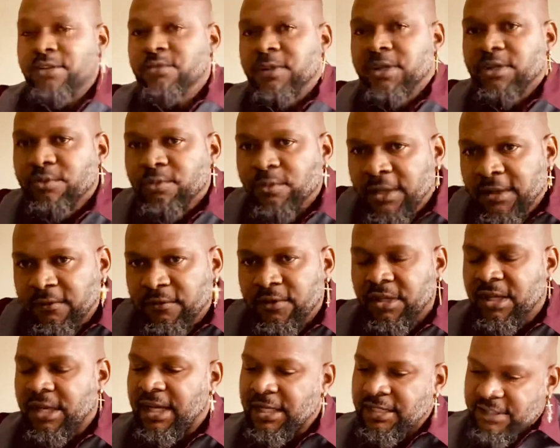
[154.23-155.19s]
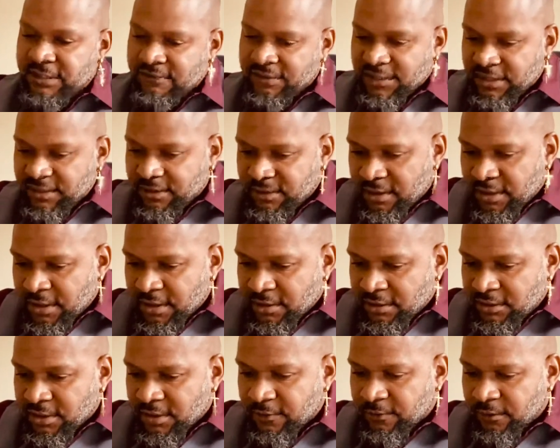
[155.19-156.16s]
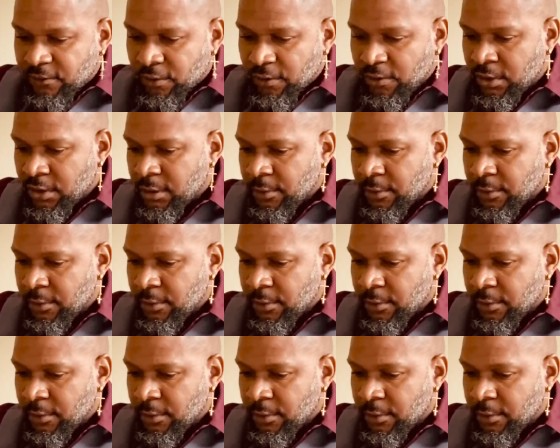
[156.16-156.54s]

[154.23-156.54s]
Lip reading: it's ready for the GLOCK 17 Gen 4.